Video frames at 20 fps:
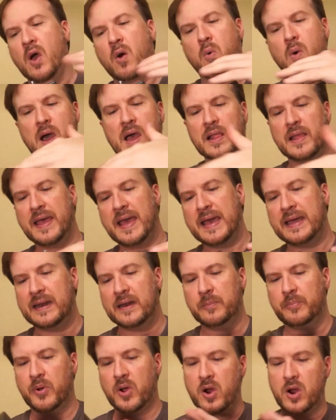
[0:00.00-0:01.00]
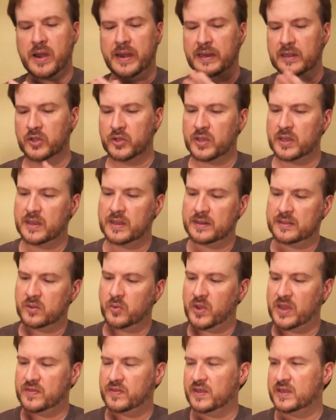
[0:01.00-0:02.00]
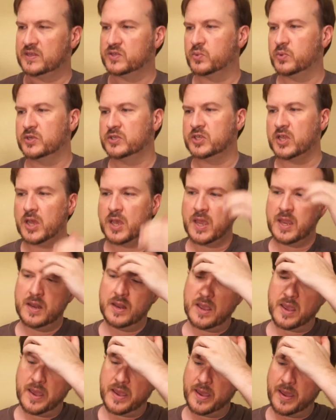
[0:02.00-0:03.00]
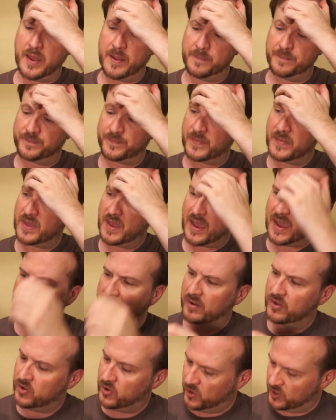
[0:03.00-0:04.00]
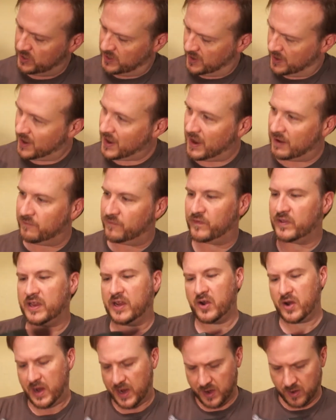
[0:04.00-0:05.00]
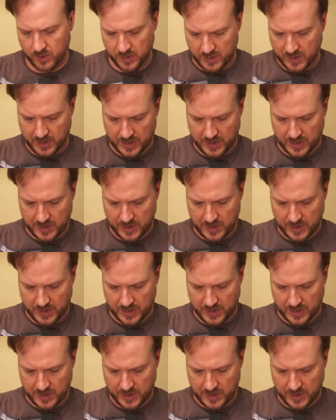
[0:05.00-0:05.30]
While I had it apart and looking at the way things were done, I could not figure out